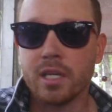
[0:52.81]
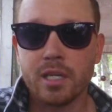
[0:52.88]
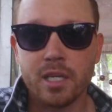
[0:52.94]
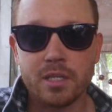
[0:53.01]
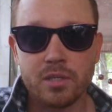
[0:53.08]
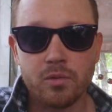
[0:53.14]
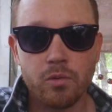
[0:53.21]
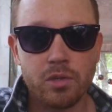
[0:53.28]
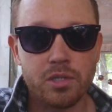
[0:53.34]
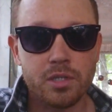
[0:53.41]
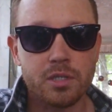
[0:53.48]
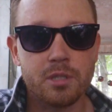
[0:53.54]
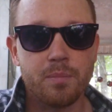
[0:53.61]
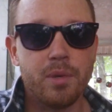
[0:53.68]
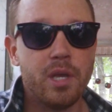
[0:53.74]
It sort of
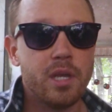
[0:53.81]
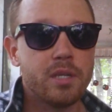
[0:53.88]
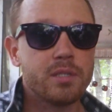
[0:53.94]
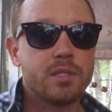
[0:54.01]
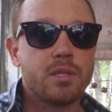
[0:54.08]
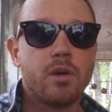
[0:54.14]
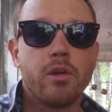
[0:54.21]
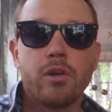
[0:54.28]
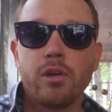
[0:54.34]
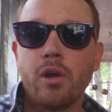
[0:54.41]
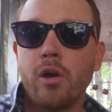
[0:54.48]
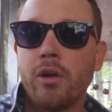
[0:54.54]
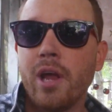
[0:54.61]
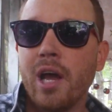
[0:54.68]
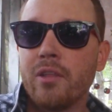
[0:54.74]
just depends
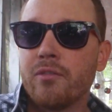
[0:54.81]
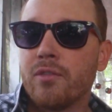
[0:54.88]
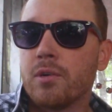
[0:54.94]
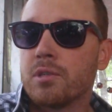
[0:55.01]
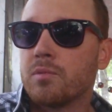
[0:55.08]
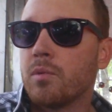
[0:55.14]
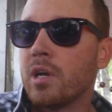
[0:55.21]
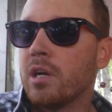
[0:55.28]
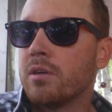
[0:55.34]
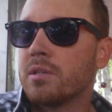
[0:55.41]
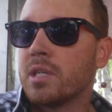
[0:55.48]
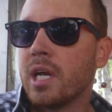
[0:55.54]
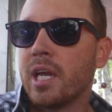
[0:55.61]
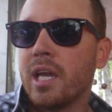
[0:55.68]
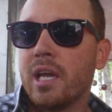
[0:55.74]
on how the first one
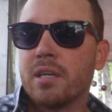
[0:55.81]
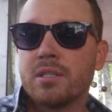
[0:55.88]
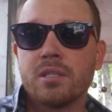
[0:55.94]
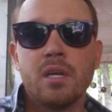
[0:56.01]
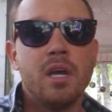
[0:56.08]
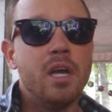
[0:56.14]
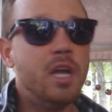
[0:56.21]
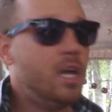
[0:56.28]
goes, I guess.